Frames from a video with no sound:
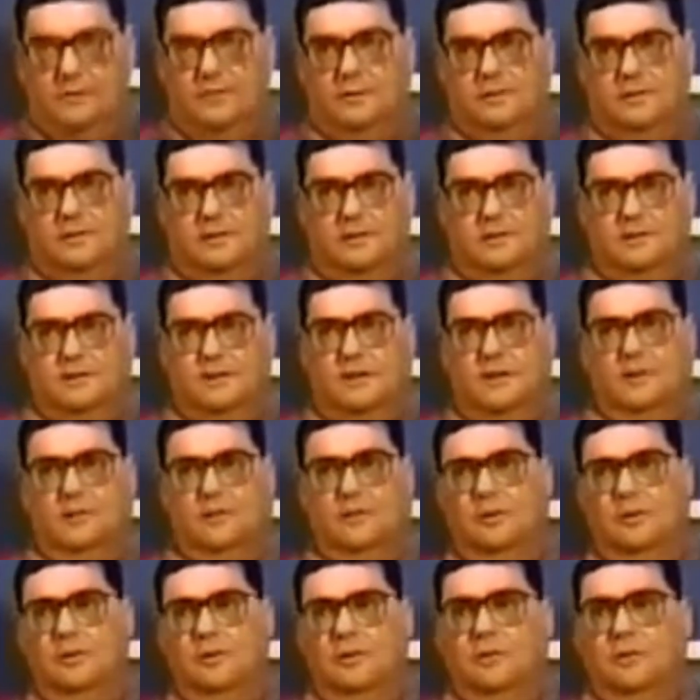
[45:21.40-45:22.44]
is, instead
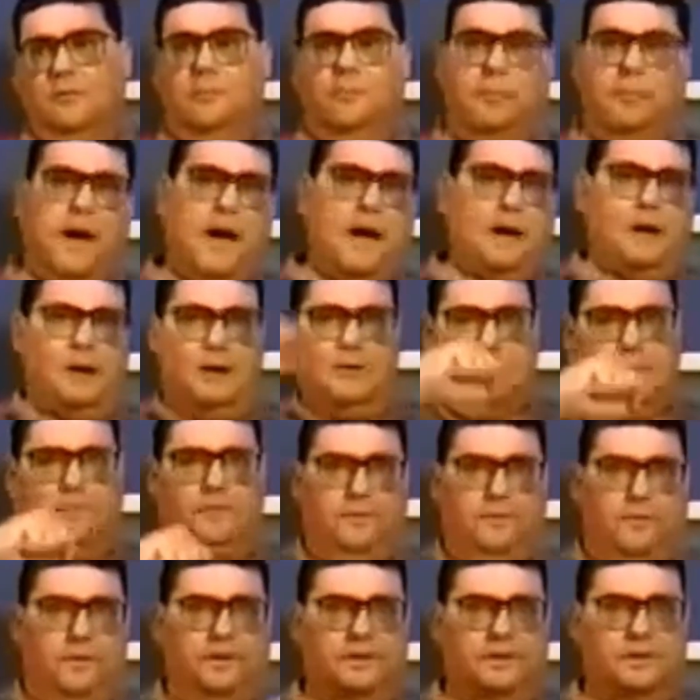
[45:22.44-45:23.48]
of battling with
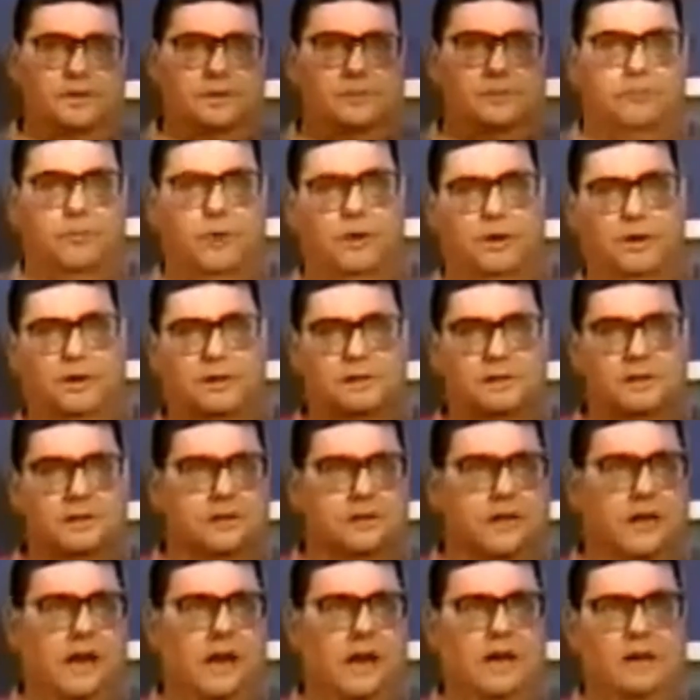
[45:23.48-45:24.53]
fists and bullets
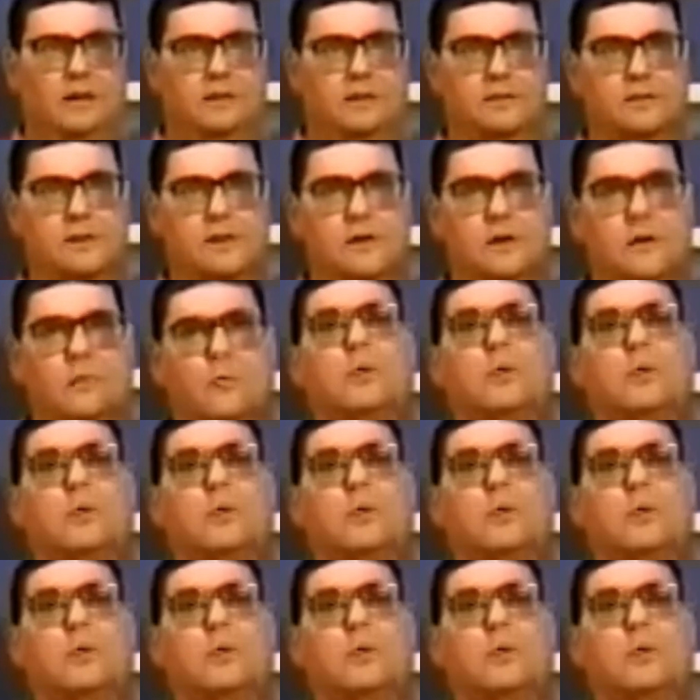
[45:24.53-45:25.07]
and cannons,